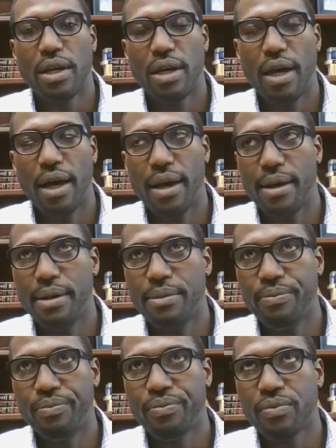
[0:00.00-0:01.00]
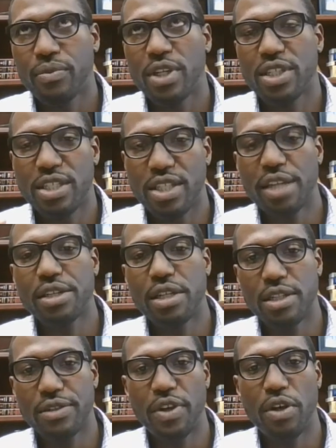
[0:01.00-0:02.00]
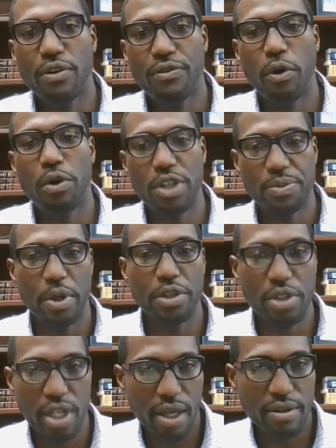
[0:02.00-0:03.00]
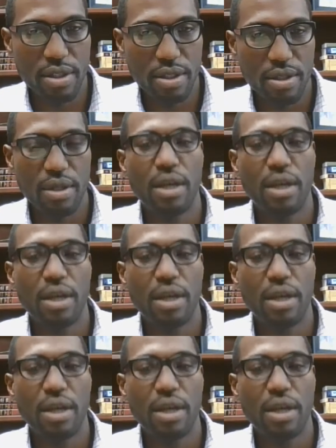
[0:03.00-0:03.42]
cessationist view for the spiritual gifts.